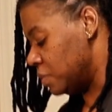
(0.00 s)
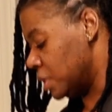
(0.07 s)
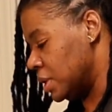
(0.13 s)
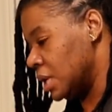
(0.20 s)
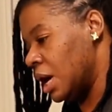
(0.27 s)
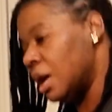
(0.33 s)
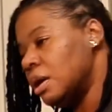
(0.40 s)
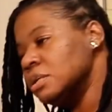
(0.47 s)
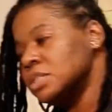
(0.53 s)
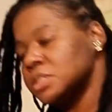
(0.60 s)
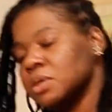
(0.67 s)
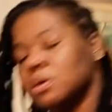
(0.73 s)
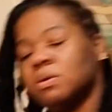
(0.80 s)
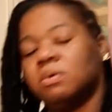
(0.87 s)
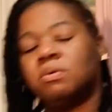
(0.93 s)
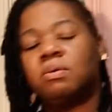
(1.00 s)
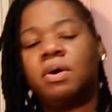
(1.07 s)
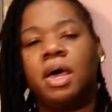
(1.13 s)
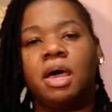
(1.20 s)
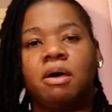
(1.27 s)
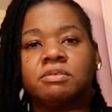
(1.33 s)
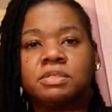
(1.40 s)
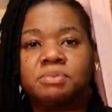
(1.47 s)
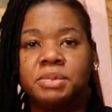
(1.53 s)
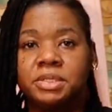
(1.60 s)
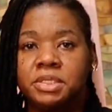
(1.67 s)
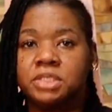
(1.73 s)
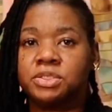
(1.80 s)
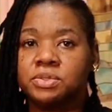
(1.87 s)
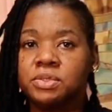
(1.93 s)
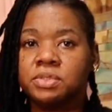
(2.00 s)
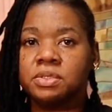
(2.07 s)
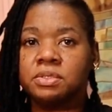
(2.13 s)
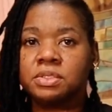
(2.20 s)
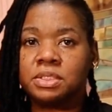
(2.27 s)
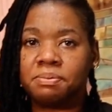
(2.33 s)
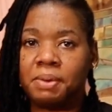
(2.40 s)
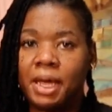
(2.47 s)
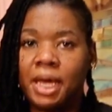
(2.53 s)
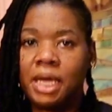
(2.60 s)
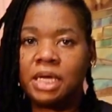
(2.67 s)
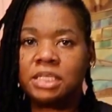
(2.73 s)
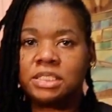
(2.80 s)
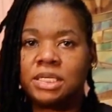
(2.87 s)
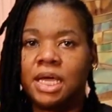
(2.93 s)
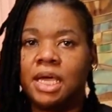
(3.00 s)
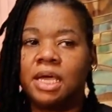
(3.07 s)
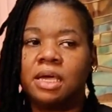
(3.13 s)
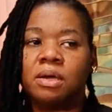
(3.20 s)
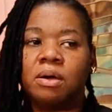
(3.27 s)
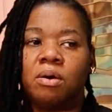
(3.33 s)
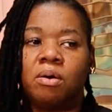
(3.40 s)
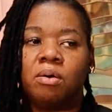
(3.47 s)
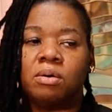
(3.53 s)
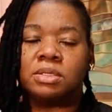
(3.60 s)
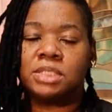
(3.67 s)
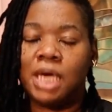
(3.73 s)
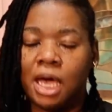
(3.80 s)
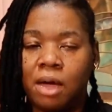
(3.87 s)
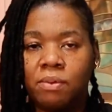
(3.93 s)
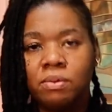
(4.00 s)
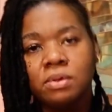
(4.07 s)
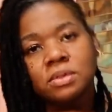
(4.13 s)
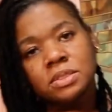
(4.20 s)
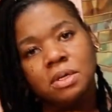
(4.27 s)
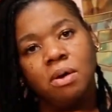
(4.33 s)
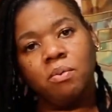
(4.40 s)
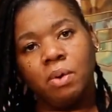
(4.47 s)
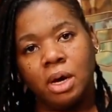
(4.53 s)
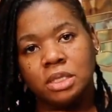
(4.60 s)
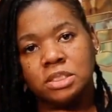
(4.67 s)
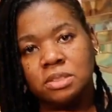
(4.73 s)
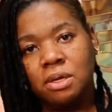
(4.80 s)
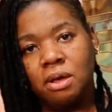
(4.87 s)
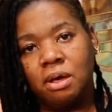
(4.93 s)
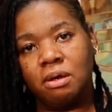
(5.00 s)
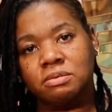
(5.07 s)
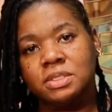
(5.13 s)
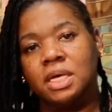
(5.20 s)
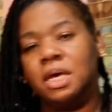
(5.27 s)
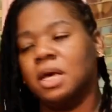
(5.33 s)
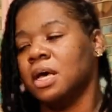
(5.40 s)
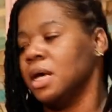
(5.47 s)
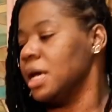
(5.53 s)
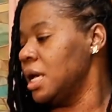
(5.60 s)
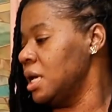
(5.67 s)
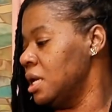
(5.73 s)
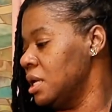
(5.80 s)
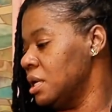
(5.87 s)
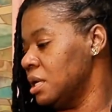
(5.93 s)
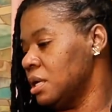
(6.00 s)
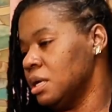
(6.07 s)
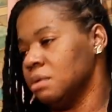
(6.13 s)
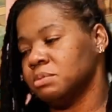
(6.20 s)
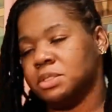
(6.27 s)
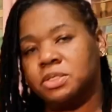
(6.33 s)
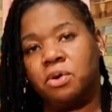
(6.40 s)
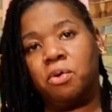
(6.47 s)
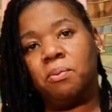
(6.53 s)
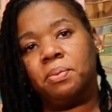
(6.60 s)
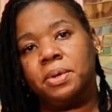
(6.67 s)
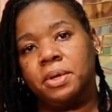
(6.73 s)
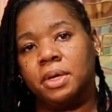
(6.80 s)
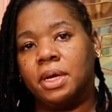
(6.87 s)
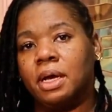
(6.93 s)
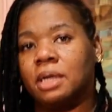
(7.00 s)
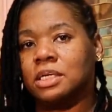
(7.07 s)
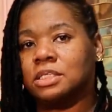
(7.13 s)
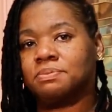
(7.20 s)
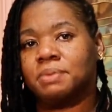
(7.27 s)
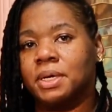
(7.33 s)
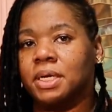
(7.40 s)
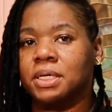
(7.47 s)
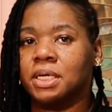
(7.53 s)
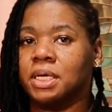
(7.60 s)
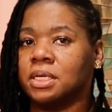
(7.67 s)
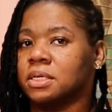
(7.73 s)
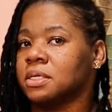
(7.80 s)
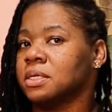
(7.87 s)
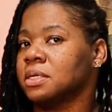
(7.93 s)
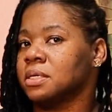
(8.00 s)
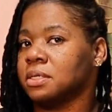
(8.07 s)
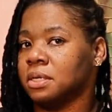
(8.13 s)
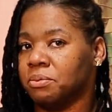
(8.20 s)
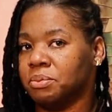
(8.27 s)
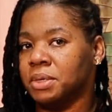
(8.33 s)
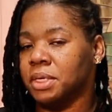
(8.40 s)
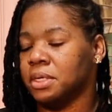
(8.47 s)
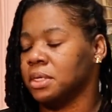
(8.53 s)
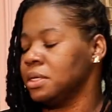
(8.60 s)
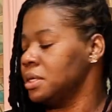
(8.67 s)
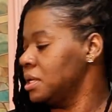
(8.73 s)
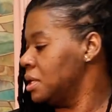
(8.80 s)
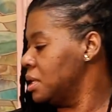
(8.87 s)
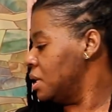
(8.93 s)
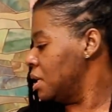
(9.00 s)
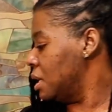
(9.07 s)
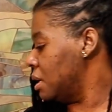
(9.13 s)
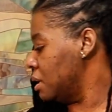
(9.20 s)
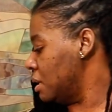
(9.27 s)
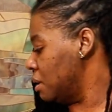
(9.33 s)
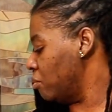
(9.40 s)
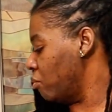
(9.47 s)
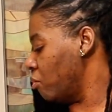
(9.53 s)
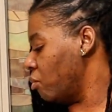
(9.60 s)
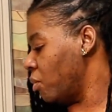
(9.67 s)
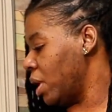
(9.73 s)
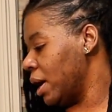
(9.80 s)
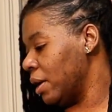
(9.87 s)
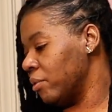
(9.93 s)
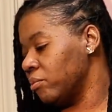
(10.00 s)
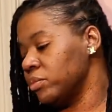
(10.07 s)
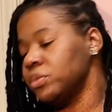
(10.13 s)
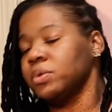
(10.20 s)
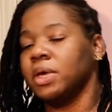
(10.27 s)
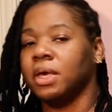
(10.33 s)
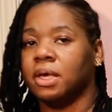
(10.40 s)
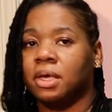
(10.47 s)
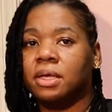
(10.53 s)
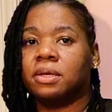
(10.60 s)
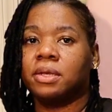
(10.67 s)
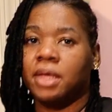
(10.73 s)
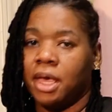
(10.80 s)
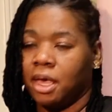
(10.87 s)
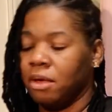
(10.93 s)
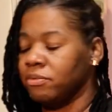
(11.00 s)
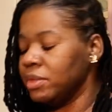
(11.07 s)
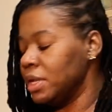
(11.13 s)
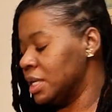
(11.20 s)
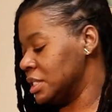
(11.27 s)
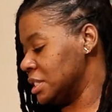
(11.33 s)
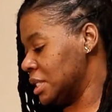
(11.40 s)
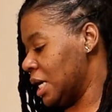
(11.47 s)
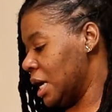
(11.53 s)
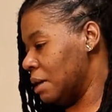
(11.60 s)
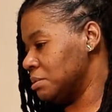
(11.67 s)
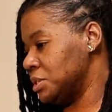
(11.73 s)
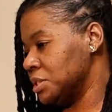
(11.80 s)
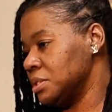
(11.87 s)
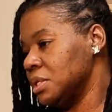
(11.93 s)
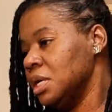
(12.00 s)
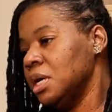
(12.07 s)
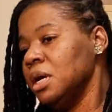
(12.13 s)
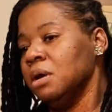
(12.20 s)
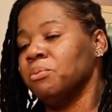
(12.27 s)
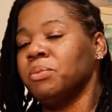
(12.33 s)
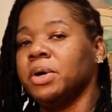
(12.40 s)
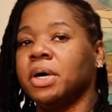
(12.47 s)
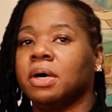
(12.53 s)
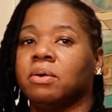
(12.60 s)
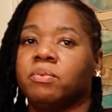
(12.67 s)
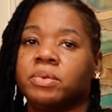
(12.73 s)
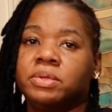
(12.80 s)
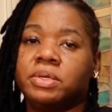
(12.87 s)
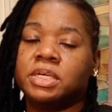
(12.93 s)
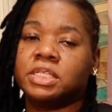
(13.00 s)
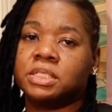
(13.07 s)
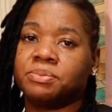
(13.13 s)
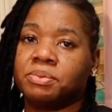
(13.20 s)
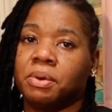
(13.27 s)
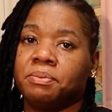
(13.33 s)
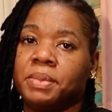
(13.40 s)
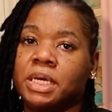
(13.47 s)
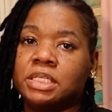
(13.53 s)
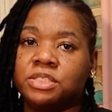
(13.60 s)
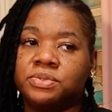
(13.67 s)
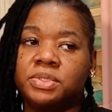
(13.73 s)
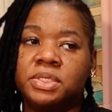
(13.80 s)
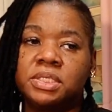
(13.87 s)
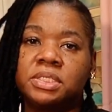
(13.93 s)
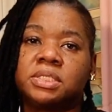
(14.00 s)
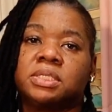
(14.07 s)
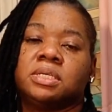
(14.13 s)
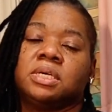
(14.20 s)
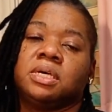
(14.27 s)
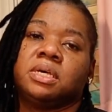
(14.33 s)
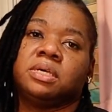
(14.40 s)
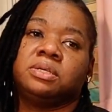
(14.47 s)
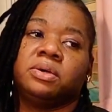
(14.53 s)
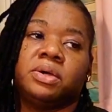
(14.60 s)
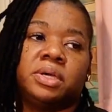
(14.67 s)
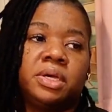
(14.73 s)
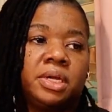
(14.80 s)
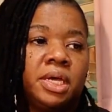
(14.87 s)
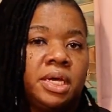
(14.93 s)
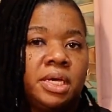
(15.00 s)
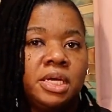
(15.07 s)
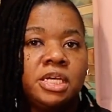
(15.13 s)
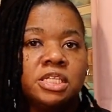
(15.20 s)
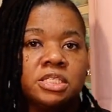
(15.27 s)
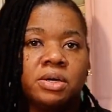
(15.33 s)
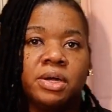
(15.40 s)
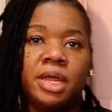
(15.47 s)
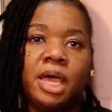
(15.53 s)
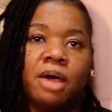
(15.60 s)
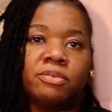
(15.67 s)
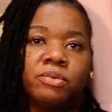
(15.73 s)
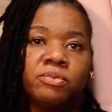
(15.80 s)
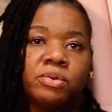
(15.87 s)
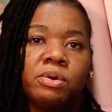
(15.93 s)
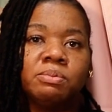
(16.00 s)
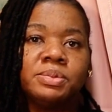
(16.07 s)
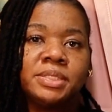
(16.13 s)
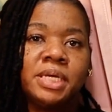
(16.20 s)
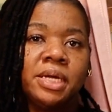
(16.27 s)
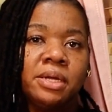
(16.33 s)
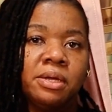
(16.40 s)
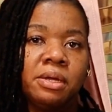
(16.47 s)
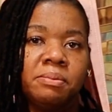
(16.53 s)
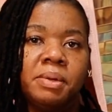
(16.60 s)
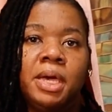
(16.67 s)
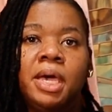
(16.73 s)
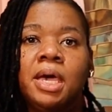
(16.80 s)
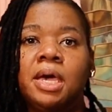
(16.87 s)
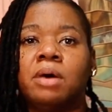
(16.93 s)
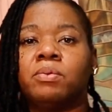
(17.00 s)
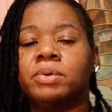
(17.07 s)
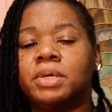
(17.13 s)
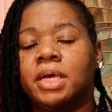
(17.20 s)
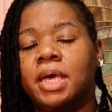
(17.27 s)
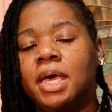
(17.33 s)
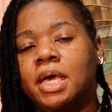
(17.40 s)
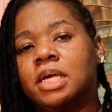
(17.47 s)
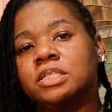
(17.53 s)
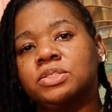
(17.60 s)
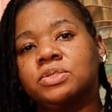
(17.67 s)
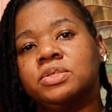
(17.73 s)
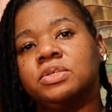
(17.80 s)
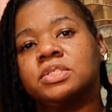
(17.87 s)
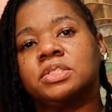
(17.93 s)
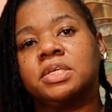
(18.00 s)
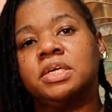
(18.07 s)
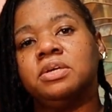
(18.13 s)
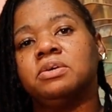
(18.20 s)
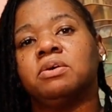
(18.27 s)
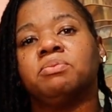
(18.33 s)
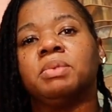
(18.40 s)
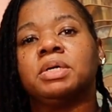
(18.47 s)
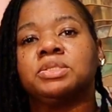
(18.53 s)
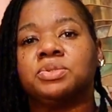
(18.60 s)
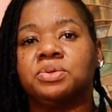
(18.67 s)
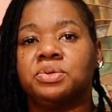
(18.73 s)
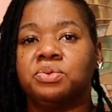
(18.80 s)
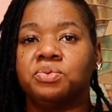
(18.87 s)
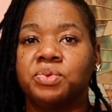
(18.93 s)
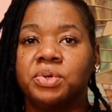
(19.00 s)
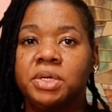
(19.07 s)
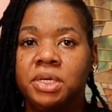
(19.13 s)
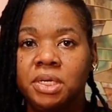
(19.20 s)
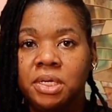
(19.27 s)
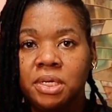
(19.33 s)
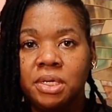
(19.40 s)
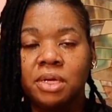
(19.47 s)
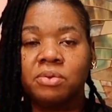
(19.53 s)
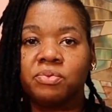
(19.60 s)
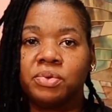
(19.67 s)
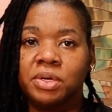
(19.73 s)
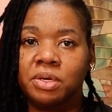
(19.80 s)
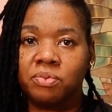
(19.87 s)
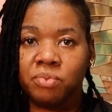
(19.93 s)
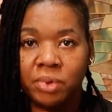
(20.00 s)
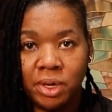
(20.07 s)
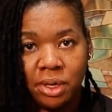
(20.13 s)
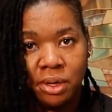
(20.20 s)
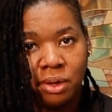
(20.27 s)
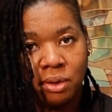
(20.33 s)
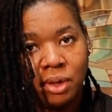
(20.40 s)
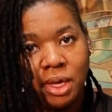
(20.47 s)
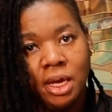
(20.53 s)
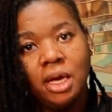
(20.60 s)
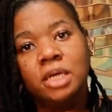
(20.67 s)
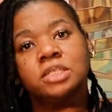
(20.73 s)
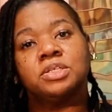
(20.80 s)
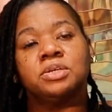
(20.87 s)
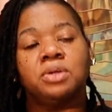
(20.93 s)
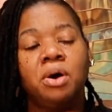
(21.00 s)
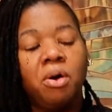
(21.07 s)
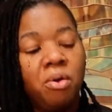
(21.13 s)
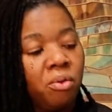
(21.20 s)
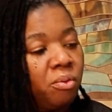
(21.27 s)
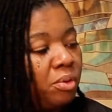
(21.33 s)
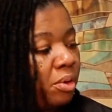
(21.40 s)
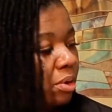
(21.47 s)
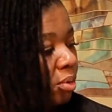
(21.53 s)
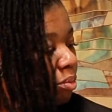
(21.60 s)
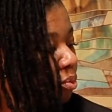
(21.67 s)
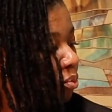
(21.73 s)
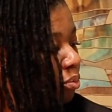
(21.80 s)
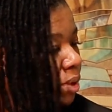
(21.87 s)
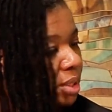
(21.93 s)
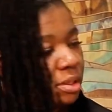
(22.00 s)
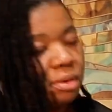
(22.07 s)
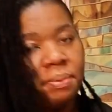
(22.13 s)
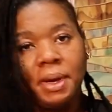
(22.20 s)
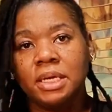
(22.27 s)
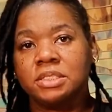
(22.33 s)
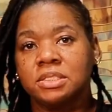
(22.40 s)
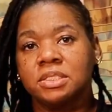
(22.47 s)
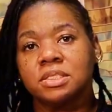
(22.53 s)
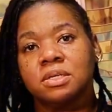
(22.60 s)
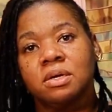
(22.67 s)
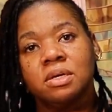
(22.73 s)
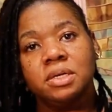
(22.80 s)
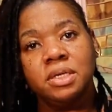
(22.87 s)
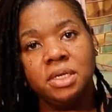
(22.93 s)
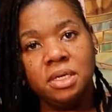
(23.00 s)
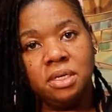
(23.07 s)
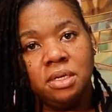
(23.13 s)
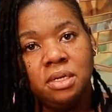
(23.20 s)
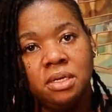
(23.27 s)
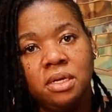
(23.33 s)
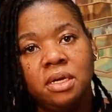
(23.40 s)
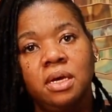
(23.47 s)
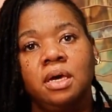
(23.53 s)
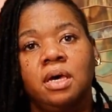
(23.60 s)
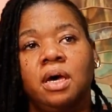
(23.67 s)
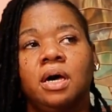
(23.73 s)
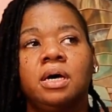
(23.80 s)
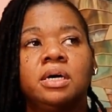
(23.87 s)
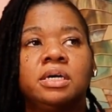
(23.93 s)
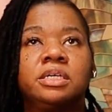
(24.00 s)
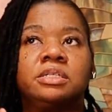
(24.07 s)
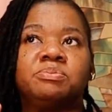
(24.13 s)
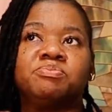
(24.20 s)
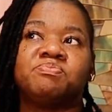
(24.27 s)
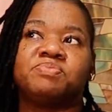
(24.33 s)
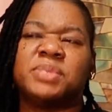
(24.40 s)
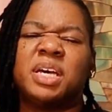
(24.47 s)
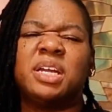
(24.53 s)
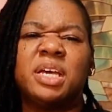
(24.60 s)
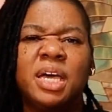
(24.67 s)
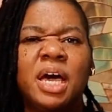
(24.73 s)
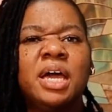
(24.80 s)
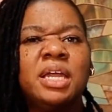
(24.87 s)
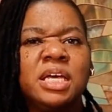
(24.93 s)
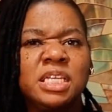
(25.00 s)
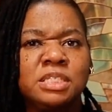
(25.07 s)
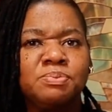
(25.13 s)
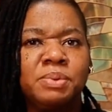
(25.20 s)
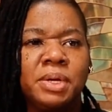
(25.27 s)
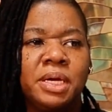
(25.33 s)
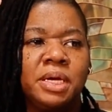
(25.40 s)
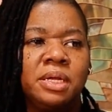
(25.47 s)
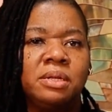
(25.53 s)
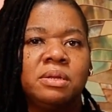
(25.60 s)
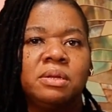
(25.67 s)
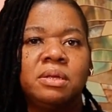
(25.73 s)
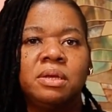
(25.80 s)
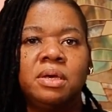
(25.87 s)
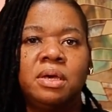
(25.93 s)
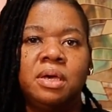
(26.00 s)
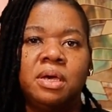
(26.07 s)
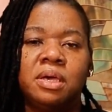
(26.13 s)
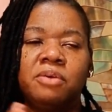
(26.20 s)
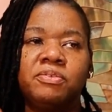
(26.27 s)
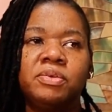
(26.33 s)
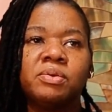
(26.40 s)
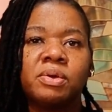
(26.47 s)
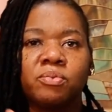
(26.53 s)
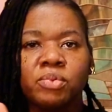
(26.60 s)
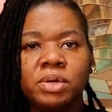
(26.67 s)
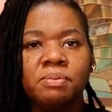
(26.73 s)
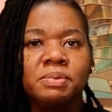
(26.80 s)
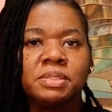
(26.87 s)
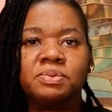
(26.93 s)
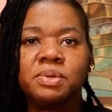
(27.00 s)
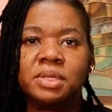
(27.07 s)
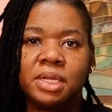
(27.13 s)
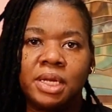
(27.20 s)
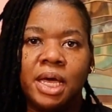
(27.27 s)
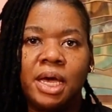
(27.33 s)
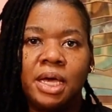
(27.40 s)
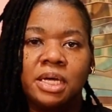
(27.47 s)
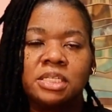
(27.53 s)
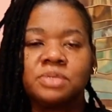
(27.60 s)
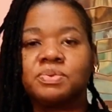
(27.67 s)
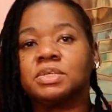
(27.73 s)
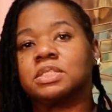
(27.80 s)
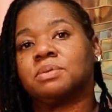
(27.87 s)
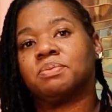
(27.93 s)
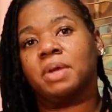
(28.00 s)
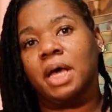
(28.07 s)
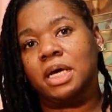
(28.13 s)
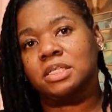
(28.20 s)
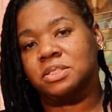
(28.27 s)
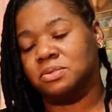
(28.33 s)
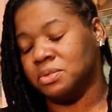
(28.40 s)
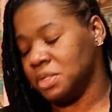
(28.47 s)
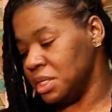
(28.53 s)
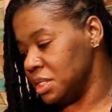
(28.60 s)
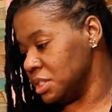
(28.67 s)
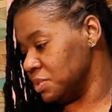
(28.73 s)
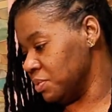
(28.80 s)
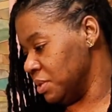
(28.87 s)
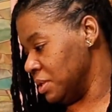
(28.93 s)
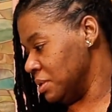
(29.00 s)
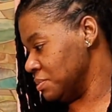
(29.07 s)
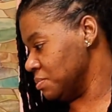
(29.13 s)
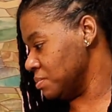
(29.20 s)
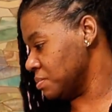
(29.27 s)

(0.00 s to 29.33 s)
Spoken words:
can also have some additional supplies like towels or washcloths and soap. And I'll explain that in a minute, why you can have that as an option. But when you get to Prometrics, your NAE is going to have the room set up. And when they hand you your skill, make sure you read and read well to know what your patient is going to need. And it kind of explain, if you can read between the lines, what supplies you'll need as well.